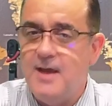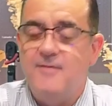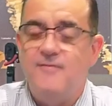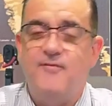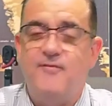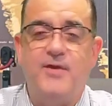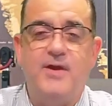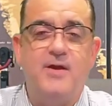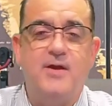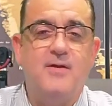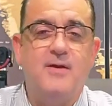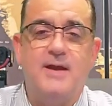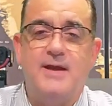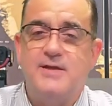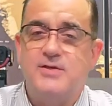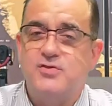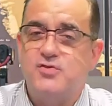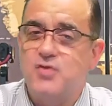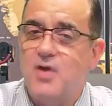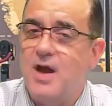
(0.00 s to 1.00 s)
Fear
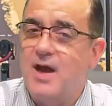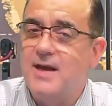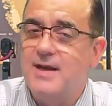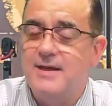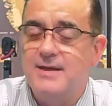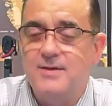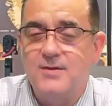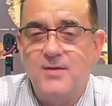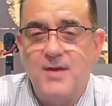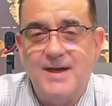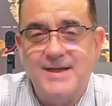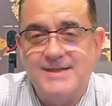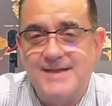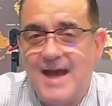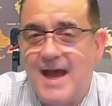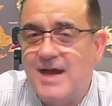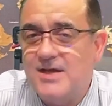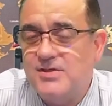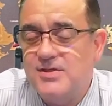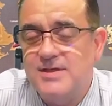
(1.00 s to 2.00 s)
is trying to
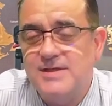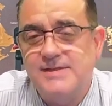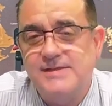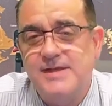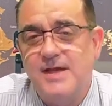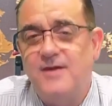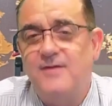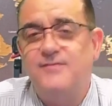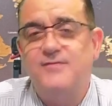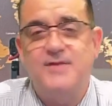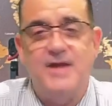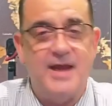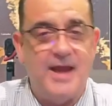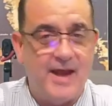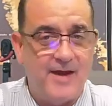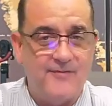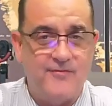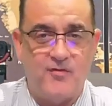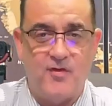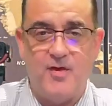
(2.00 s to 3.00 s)
attach itself to
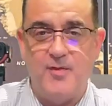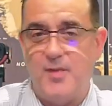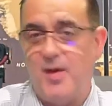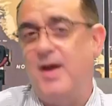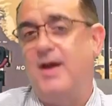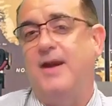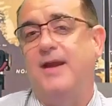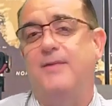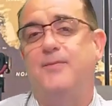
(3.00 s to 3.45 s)
everybody,